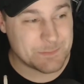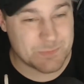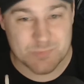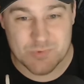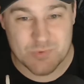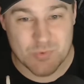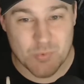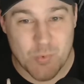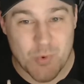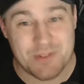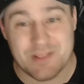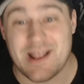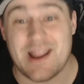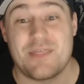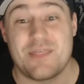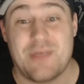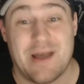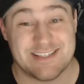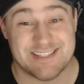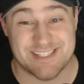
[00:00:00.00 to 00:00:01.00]
the one that I
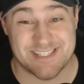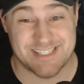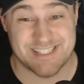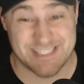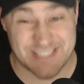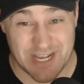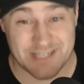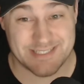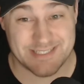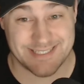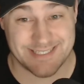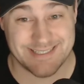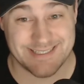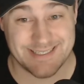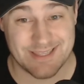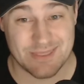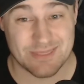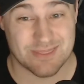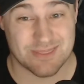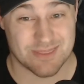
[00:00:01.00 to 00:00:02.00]
thought sucked
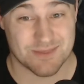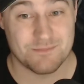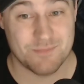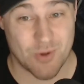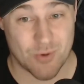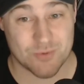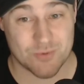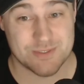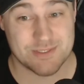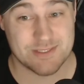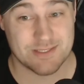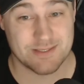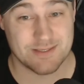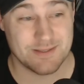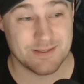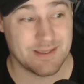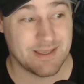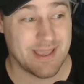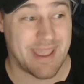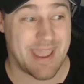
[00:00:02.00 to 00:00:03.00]
the most.
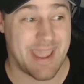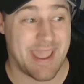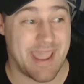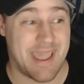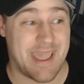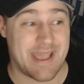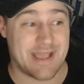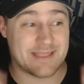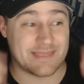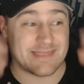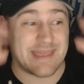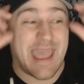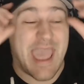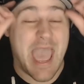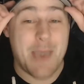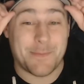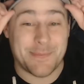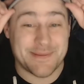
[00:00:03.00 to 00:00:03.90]
And the Happy